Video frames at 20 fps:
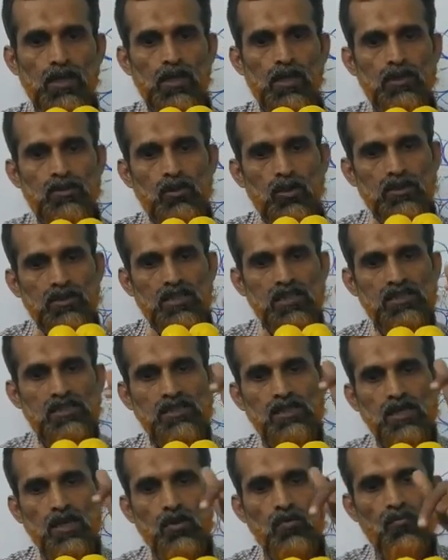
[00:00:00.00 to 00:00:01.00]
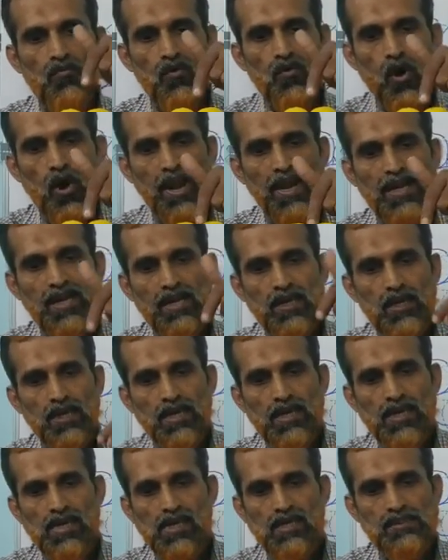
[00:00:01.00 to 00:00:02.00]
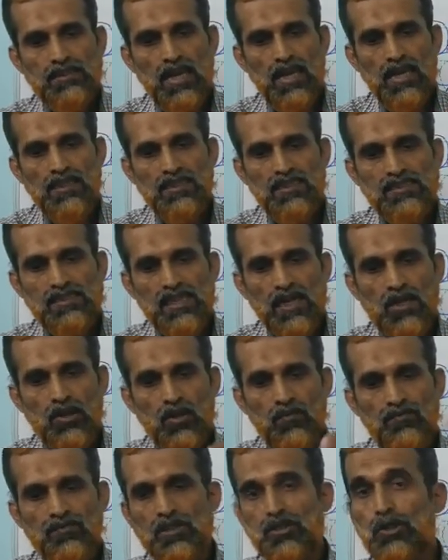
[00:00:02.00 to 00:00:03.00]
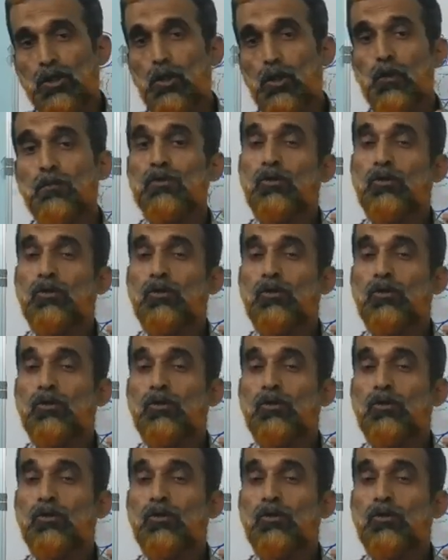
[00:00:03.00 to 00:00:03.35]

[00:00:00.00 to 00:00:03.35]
So this void is at the center of this cube.